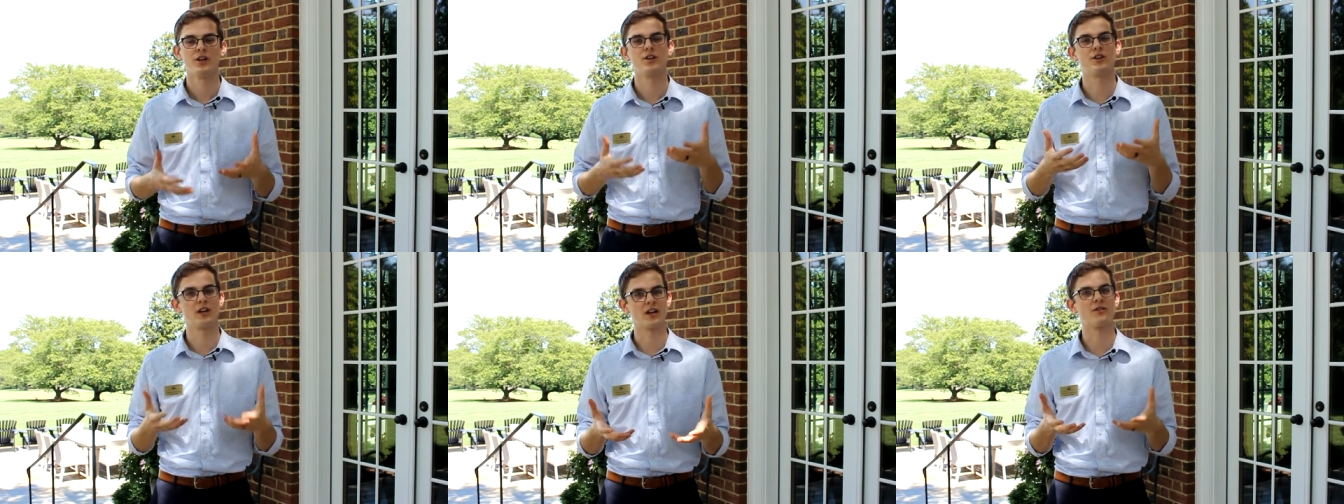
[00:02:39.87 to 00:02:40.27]

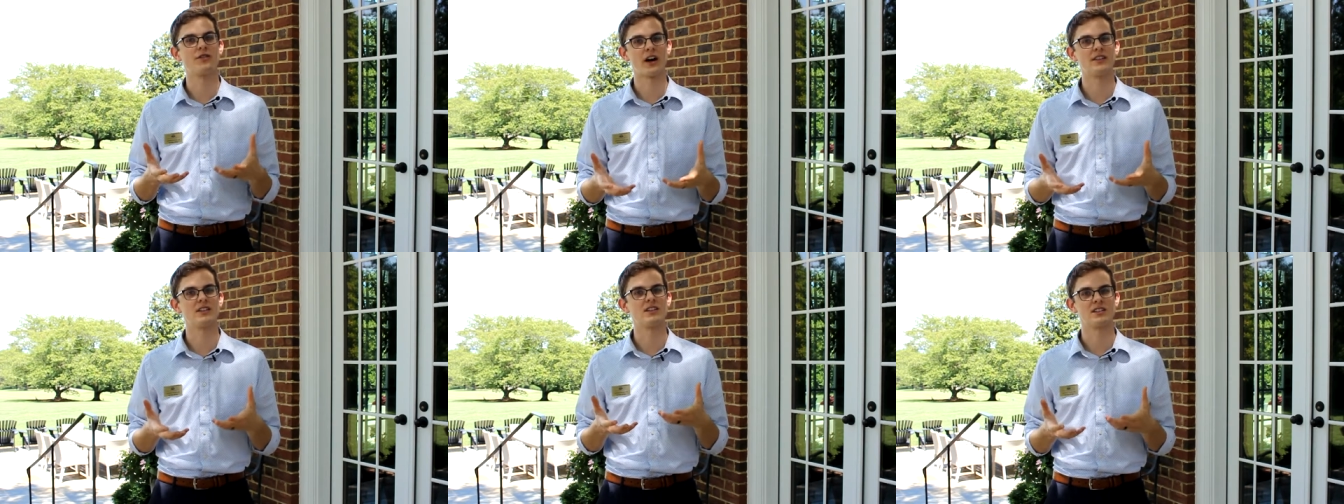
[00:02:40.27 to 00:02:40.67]
you're going to
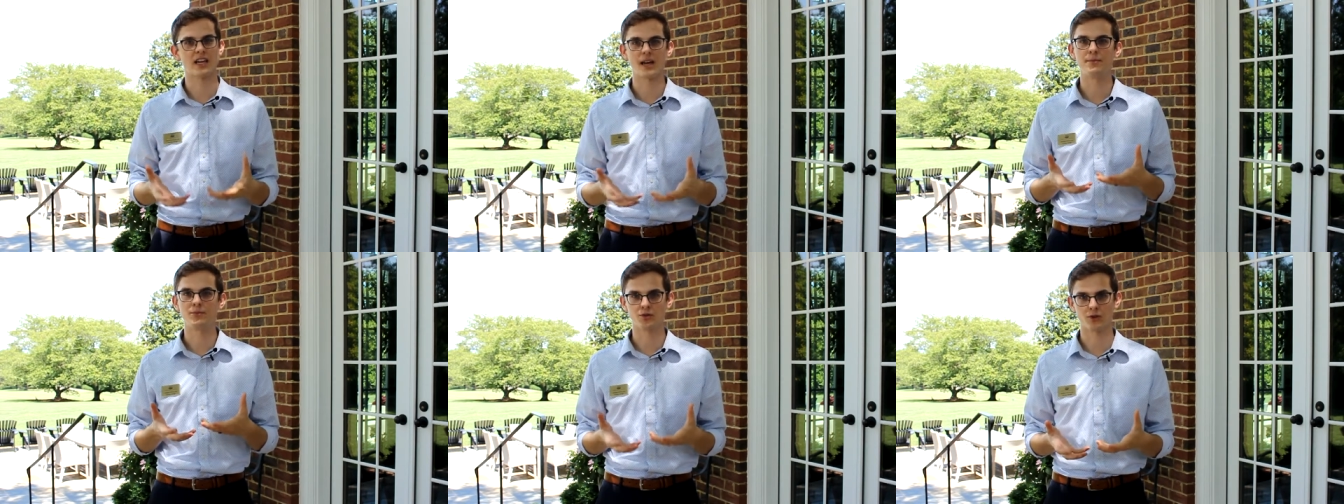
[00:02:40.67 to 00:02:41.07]
find the
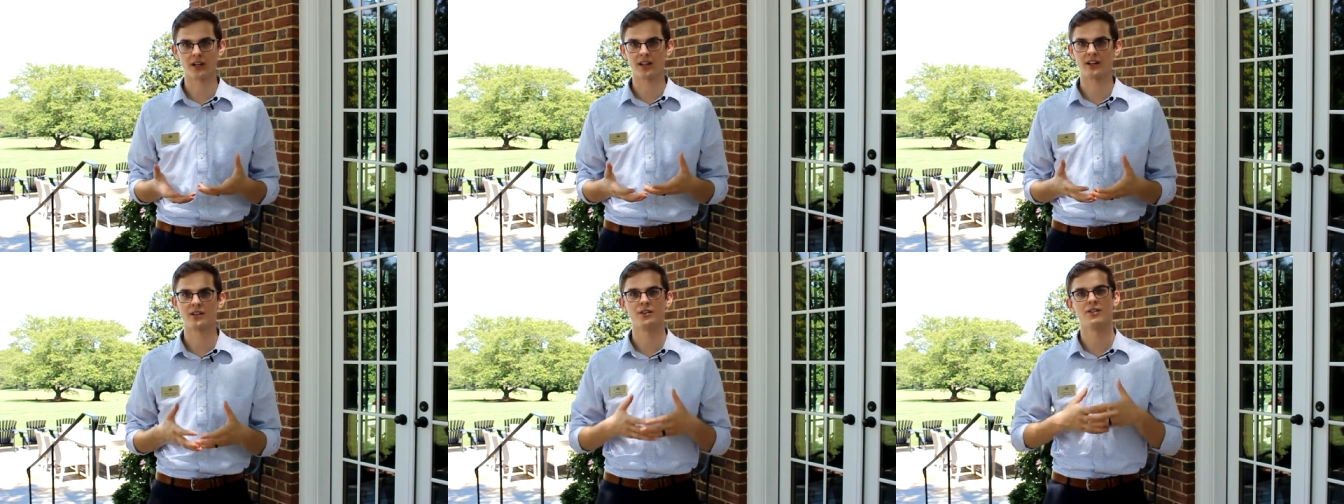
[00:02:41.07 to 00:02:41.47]
same
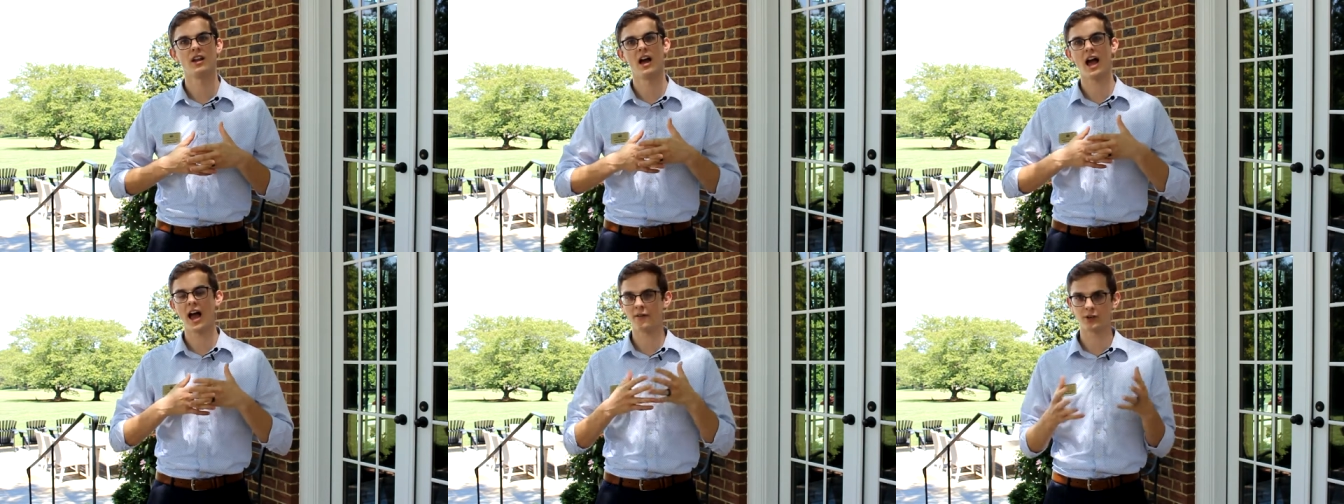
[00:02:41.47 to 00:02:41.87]
drink
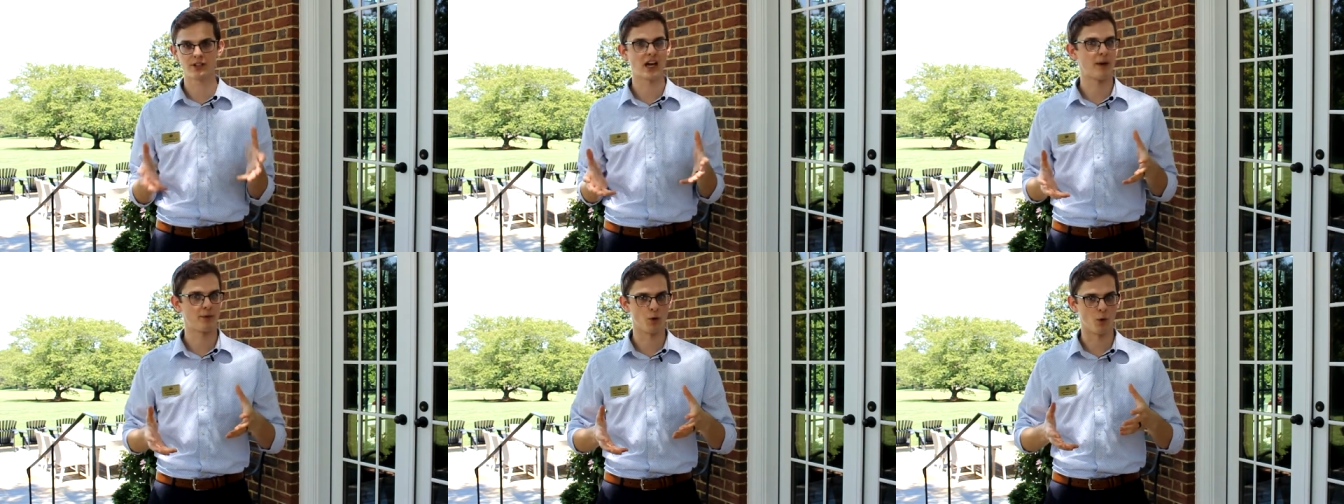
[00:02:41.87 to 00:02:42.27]
every
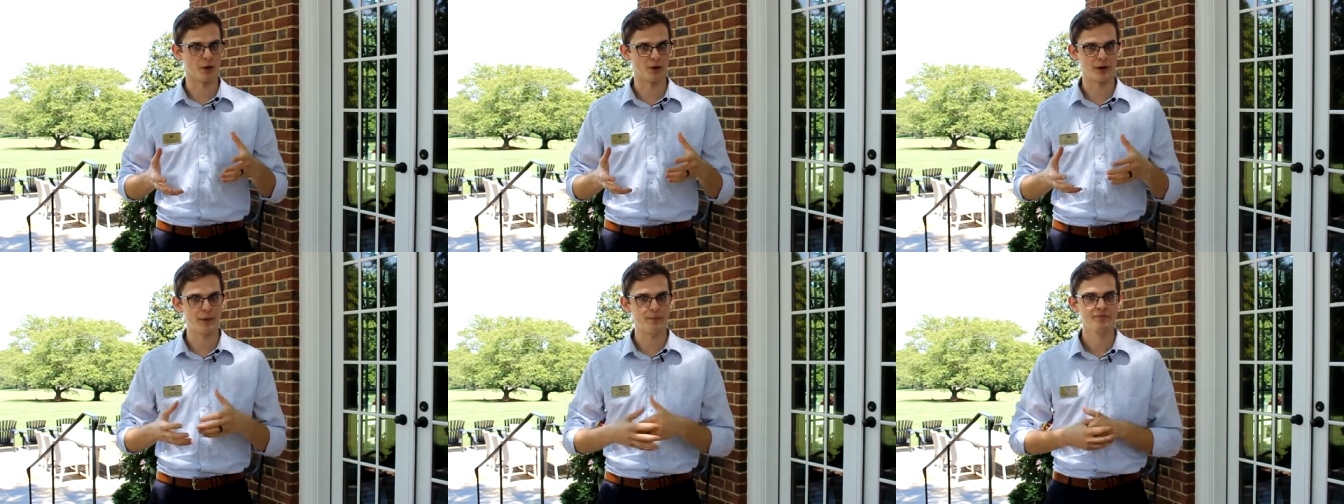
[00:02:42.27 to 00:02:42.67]
time you
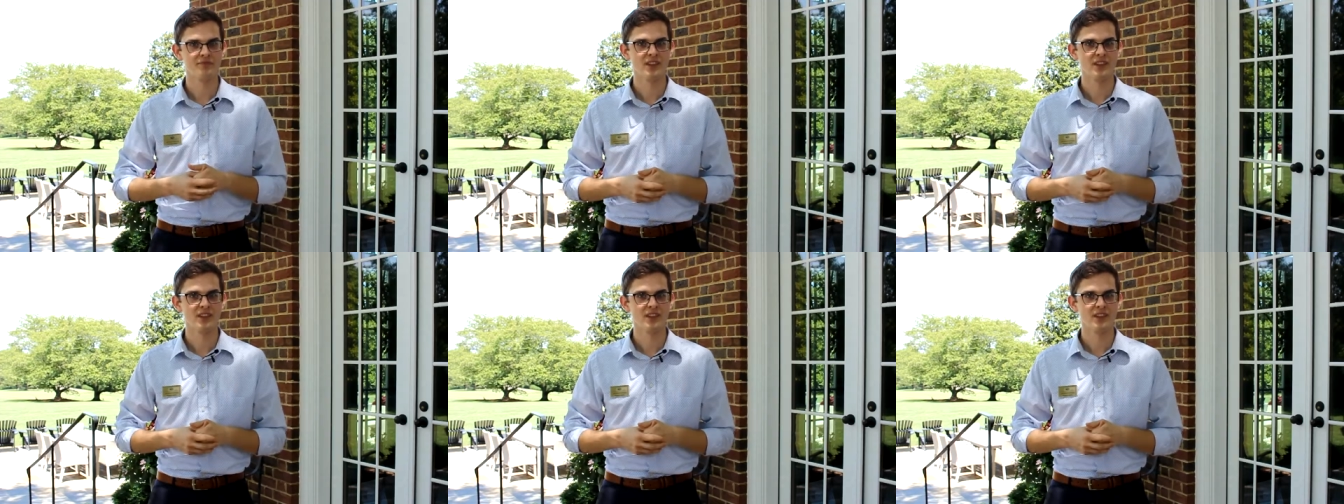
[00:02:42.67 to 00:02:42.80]
order it.